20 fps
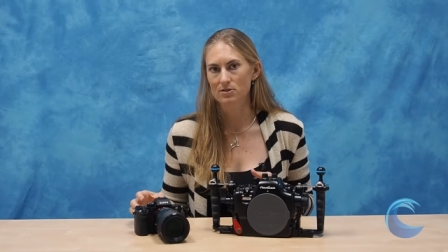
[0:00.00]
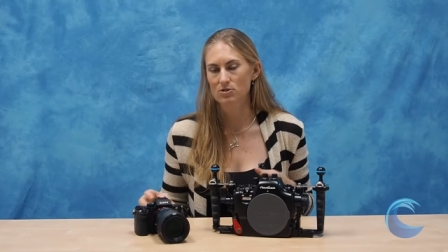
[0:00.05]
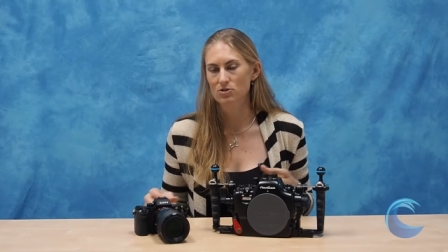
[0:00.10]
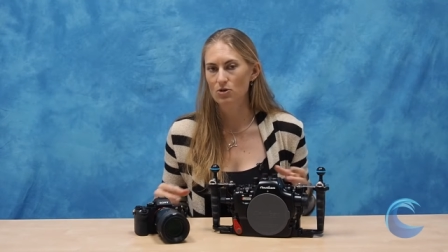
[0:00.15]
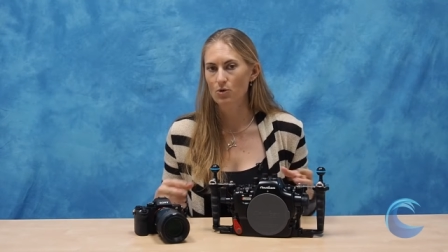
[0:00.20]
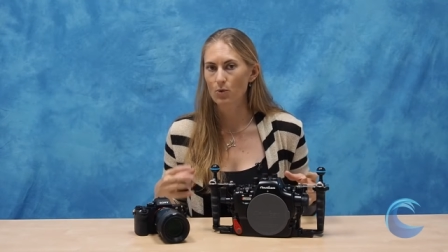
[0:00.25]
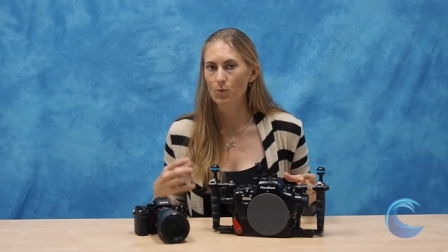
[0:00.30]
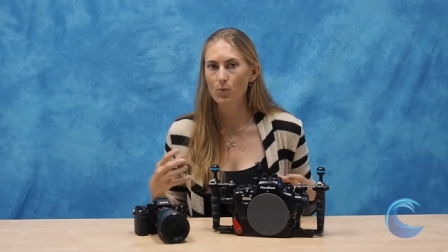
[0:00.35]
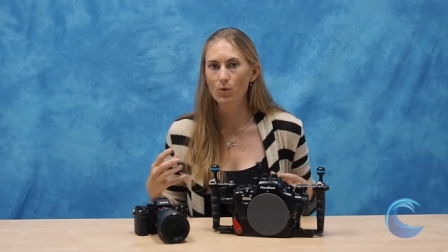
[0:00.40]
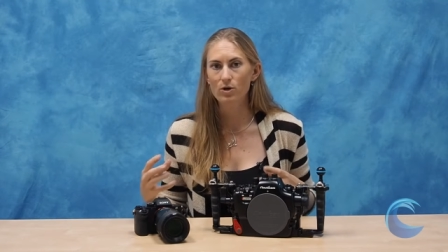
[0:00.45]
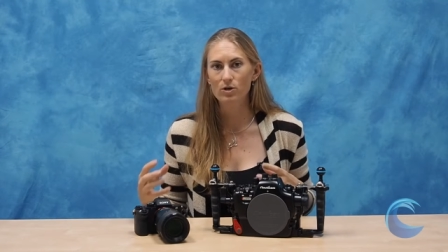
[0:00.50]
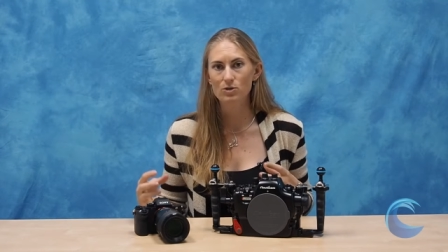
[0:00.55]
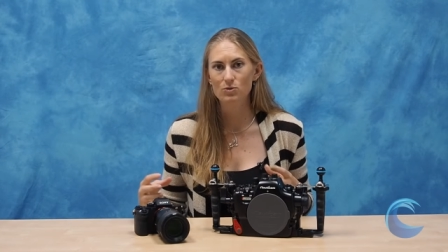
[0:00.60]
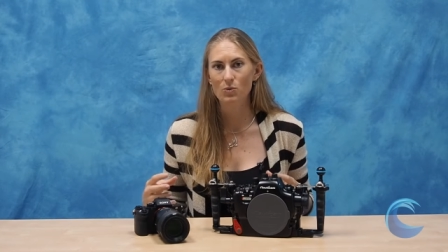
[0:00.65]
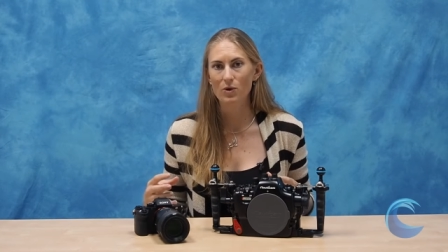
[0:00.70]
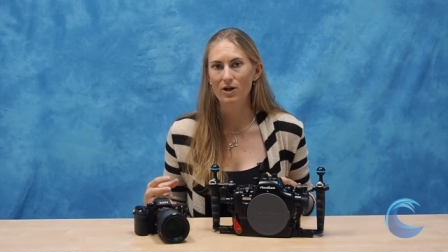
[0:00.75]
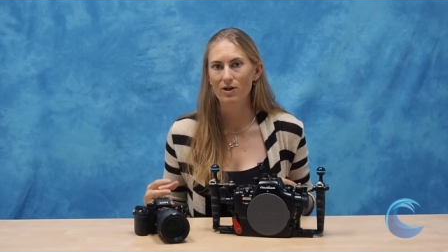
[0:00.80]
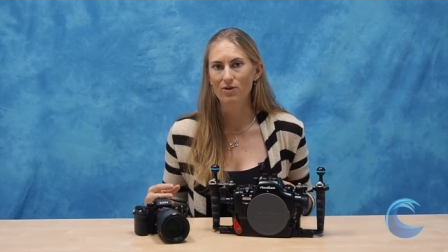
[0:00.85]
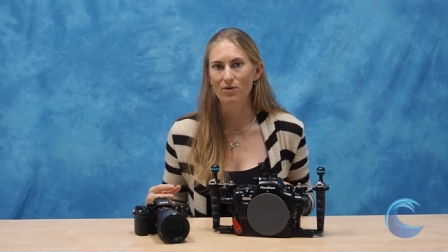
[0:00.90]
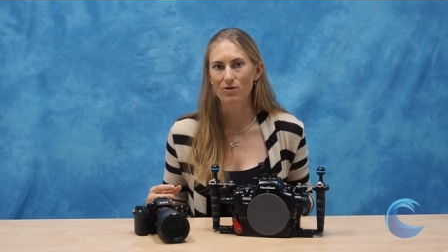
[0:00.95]
so it works
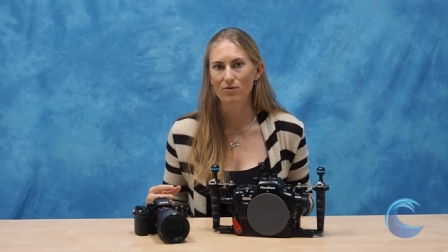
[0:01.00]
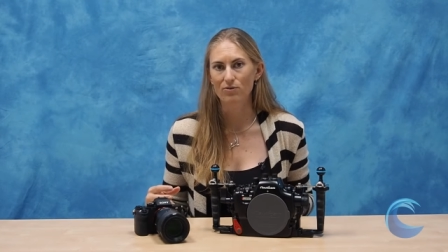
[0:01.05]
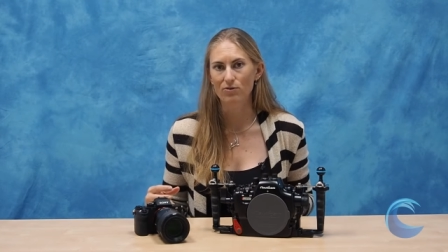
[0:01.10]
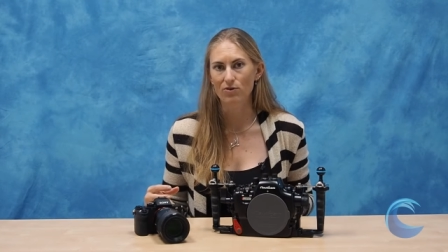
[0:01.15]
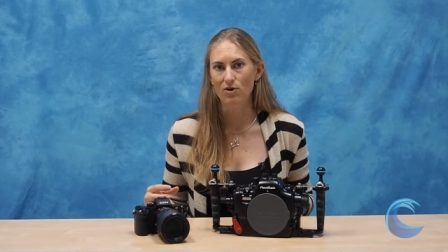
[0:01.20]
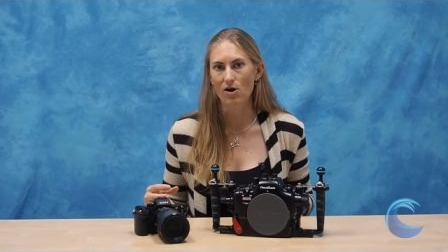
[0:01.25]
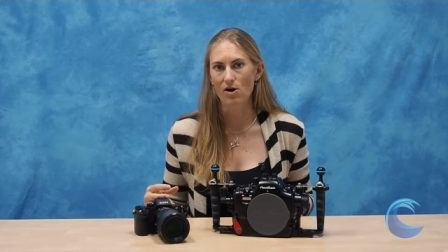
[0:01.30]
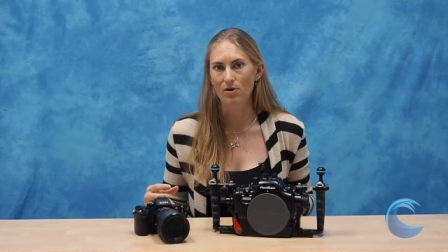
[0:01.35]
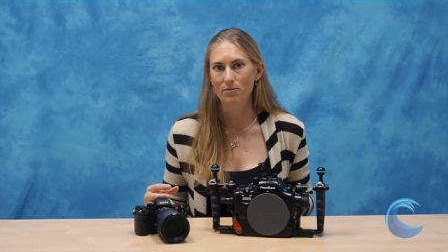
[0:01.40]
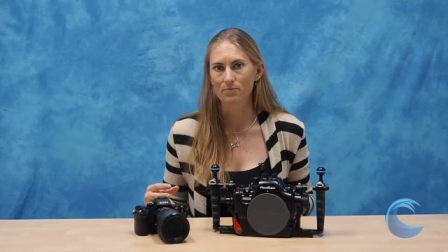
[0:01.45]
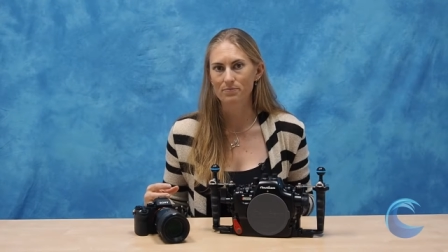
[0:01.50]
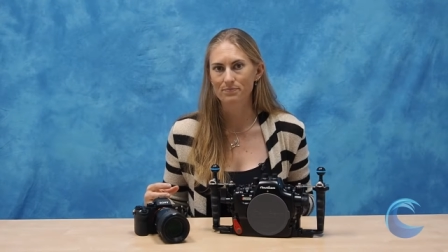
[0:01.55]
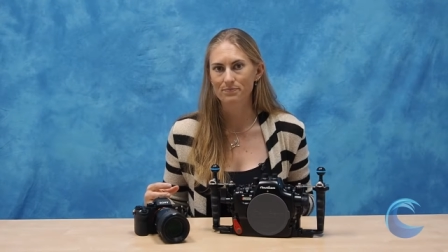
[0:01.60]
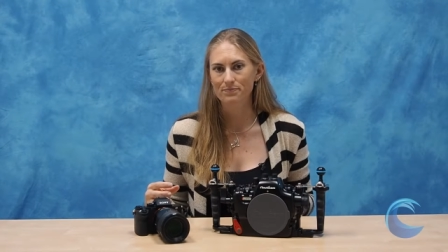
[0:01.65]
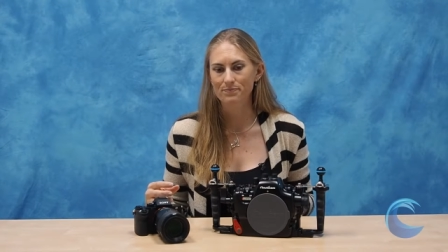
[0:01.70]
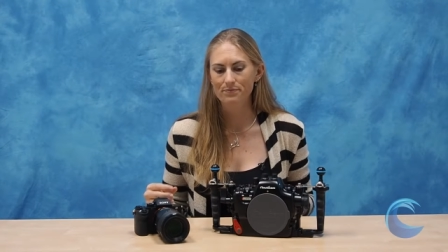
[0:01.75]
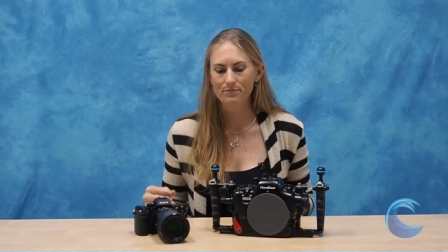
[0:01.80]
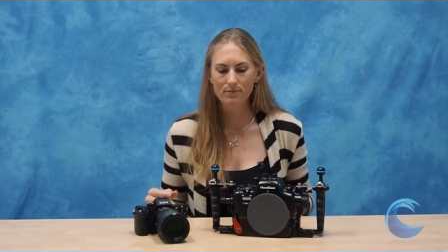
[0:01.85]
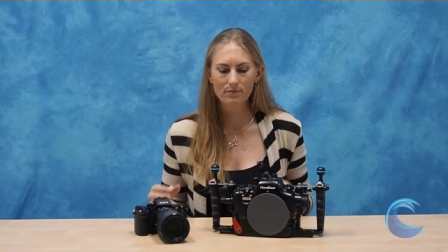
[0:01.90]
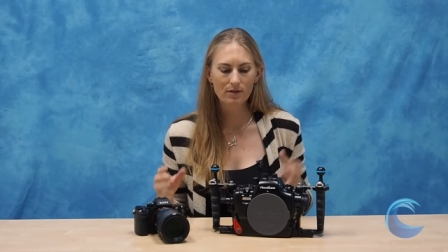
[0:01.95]
well overall.
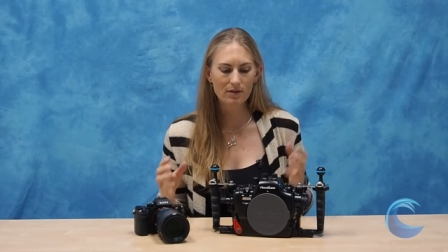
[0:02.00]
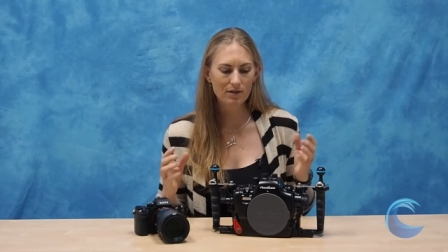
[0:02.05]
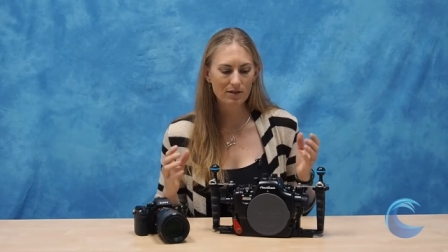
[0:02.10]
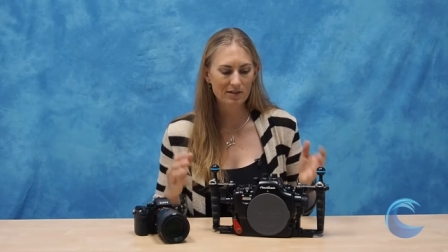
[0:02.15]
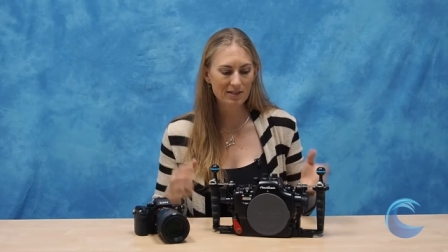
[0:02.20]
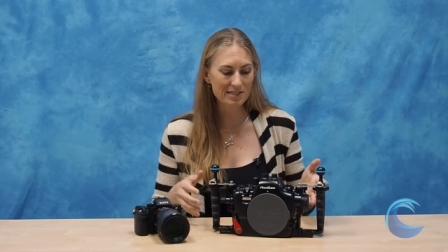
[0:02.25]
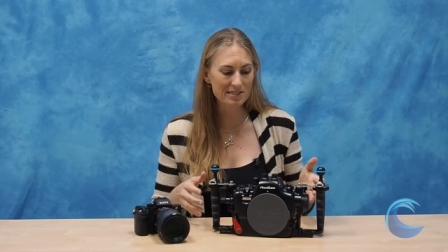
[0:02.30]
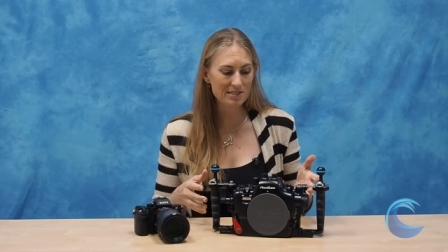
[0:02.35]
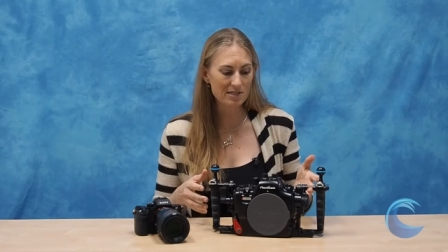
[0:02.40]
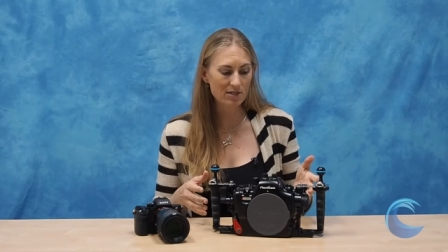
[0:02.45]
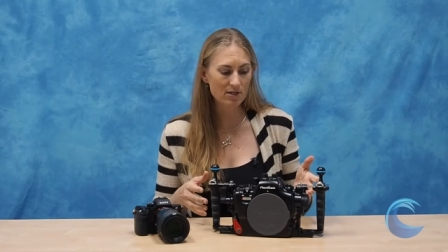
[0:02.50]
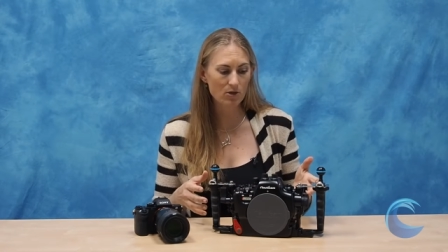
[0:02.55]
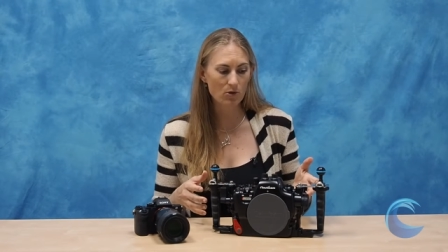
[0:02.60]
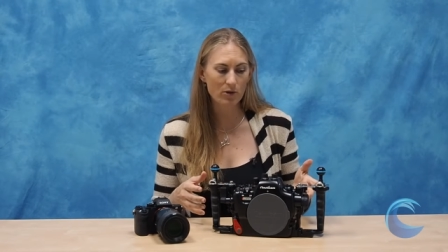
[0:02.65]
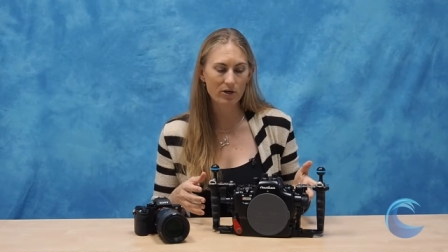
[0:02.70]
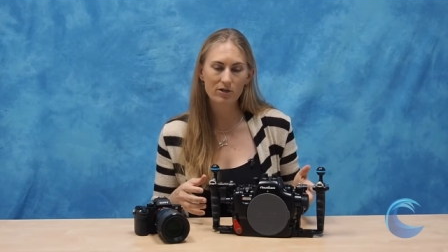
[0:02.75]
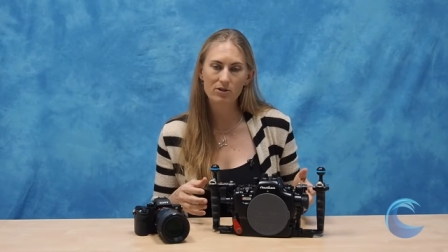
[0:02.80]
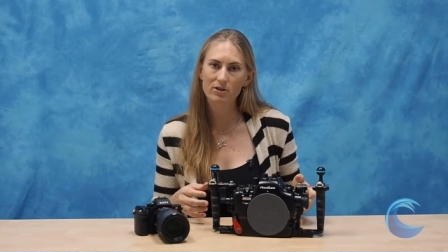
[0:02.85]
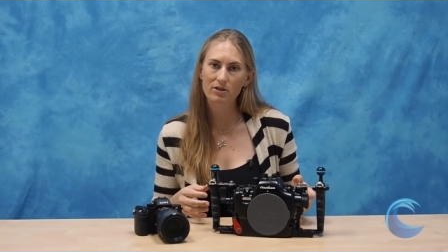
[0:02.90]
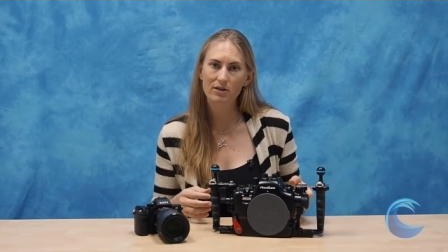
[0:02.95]
Let's take a
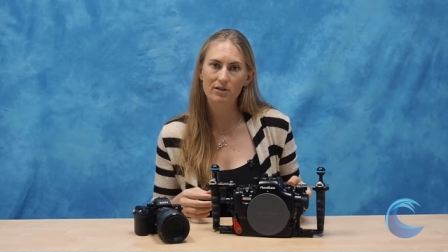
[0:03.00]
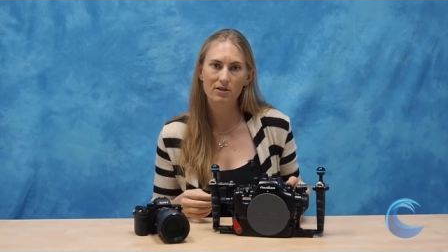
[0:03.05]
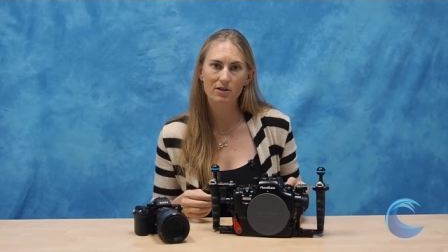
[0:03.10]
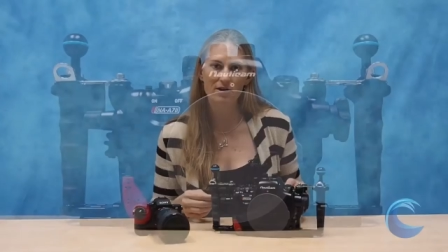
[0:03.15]
quick look at